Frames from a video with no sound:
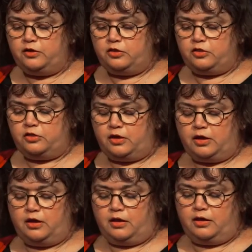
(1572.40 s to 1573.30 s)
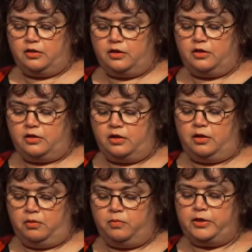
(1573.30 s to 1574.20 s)
that
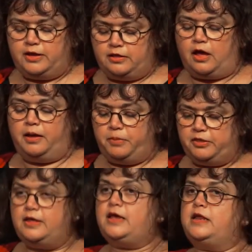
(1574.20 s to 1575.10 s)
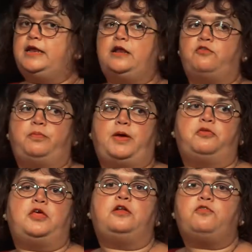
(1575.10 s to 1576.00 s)
one thing that I particularly love
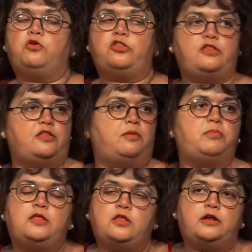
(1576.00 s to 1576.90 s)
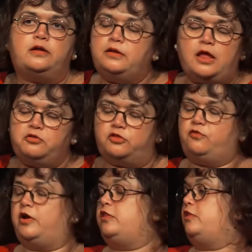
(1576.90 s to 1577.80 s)
about it, and of course this is something that loads of
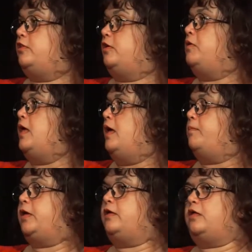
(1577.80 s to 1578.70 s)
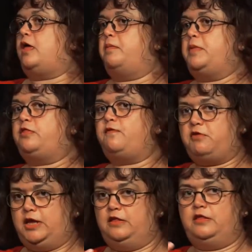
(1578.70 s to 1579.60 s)
writers do, but um, it's
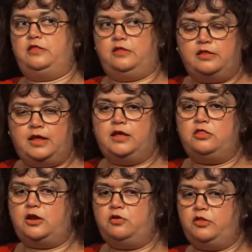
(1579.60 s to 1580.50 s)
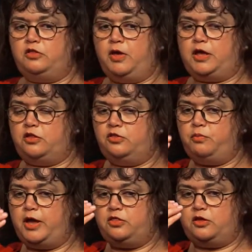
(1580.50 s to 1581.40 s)
very easy to see in Jane Austen's work, is the
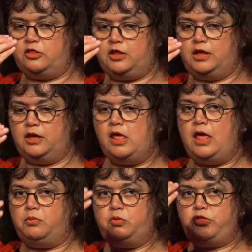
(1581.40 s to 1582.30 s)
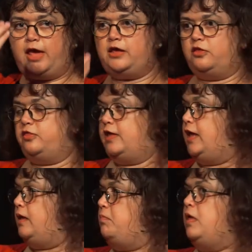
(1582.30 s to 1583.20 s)
way that she will take a
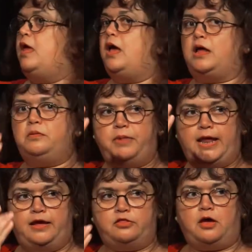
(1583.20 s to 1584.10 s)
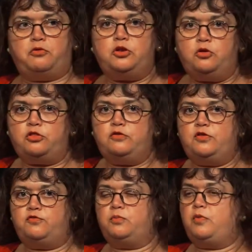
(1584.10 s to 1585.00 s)
theme and play it out in lots of different